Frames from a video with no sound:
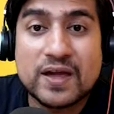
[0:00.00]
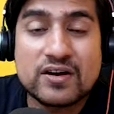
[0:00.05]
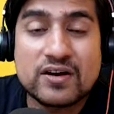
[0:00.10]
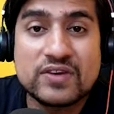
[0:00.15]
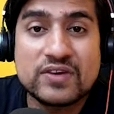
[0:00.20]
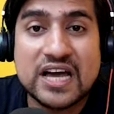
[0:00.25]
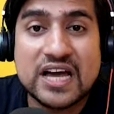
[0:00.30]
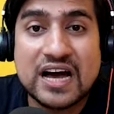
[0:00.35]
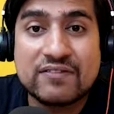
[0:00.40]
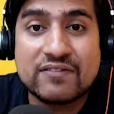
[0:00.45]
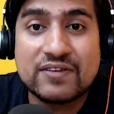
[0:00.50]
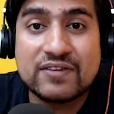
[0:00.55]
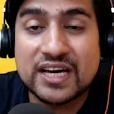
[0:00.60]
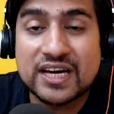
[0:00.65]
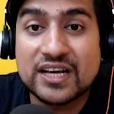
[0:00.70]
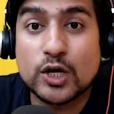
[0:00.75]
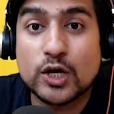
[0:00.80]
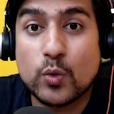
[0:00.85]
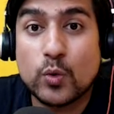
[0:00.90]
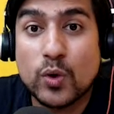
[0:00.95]
we have a
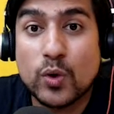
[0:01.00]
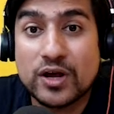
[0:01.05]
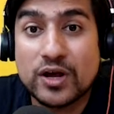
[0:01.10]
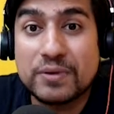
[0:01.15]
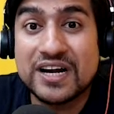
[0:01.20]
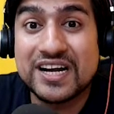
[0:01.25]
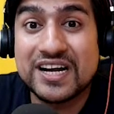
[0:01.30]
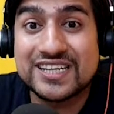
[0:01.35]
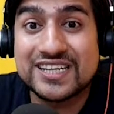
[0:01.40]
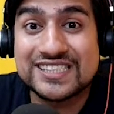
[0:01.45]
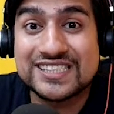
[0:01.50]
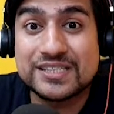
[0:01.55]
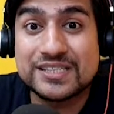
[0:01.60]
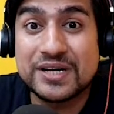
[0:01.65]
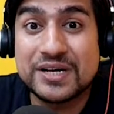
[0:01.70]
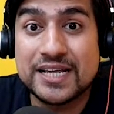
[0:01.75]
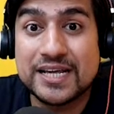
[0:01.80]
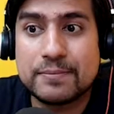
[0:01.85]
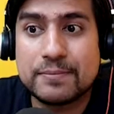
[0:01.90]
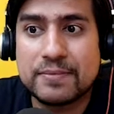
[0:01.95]
requirement
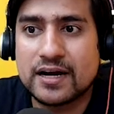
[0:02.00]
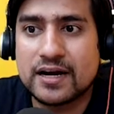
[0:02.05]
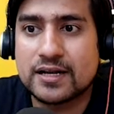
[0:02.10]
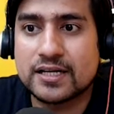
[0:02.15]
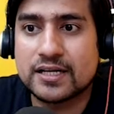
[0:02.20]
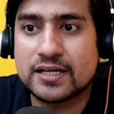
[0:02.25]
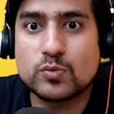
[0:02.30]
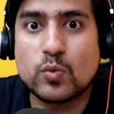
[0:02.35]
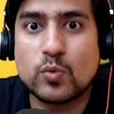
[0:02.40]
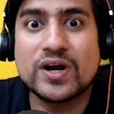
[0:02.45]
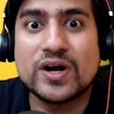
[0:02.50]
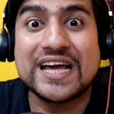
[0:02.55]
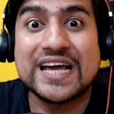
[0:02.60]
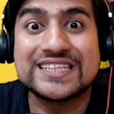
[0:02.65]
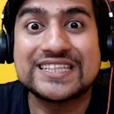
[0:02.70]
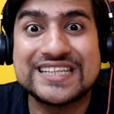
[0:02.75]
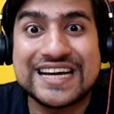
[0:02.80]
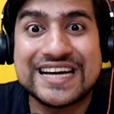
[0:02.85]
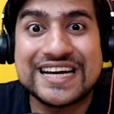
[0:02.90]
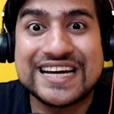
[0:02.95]
traceability matrix, what
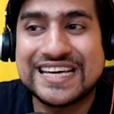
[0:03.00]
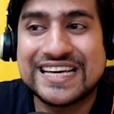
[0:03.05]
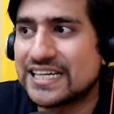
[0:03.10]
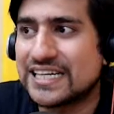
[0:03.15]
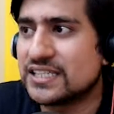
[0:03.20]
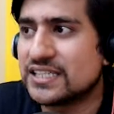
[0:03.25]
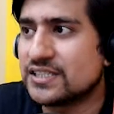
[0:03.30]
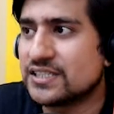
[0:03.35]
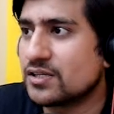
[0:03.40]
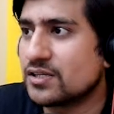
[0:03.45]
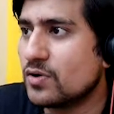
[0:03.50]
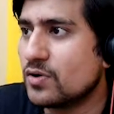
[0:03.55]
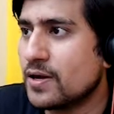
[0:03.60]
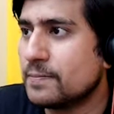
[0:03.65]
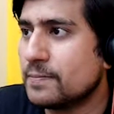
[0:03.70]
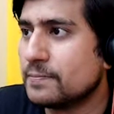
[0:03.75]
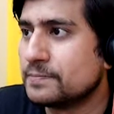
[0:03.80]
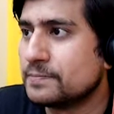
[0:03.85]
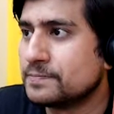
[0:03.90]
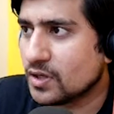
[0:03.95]
exactly it is,
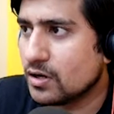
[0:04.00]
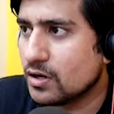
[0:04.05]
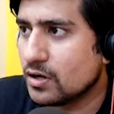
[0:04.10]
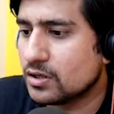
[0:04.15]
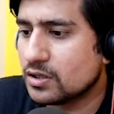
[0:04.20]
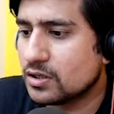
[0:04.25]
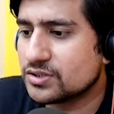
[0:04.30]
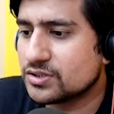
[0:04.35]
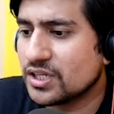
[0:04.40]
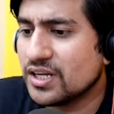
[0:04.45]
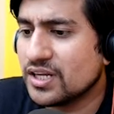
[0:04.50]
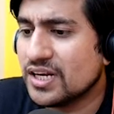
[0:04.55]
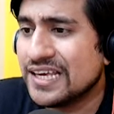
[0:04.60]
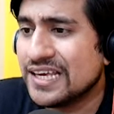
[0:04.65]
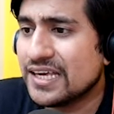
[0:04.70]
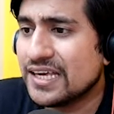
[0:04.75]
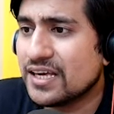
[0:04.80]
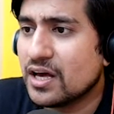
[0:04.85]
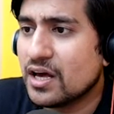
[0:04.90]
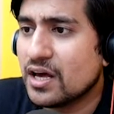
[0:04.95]
okay? Uh,
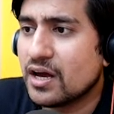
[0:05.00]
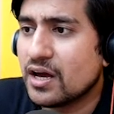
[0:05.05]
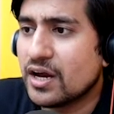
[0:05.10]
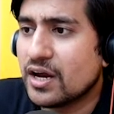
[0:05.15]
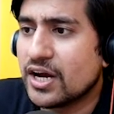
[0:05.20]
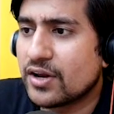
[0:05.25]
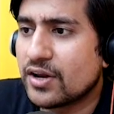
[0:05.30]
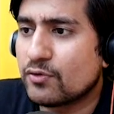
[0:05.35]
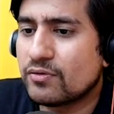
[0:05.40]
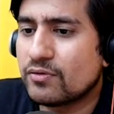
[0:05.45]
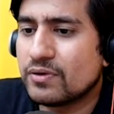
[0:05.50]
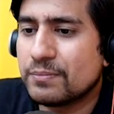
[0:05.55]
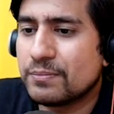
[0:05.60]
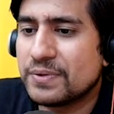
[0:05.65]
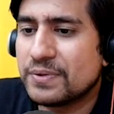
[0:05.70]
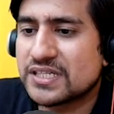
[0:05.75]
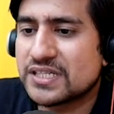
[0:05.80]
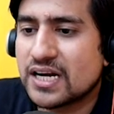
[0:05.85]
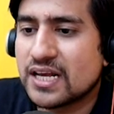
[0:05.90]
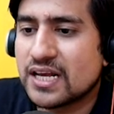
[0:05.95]
generally, interviewer will
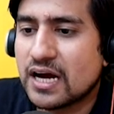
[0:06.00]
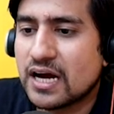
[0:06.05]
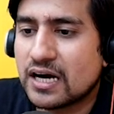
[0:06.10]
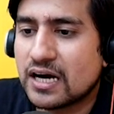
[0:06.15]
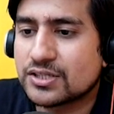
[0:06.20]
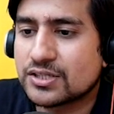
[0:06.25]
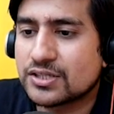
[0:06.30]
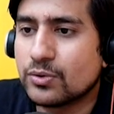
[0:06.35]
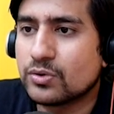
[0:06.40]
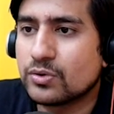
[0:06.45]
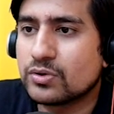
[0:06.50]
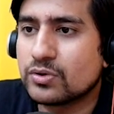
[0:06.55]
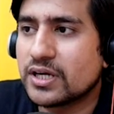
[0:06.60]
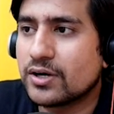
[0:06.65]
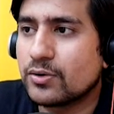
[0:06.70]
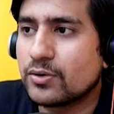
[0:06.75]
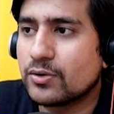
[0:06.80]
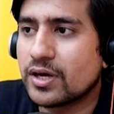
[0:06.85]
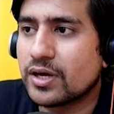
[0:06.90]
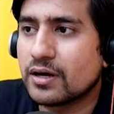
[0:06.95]
basically ask you that,
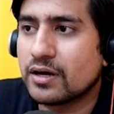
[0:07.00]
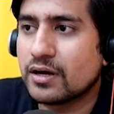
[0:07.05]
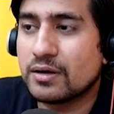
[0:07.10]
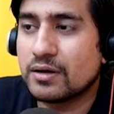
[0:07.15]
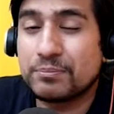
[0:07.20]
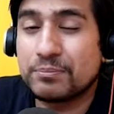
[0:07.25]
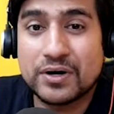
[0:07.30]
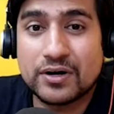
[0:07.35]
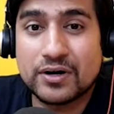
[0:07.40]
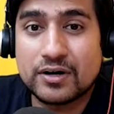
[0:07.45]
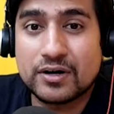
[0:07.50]
okay, uh,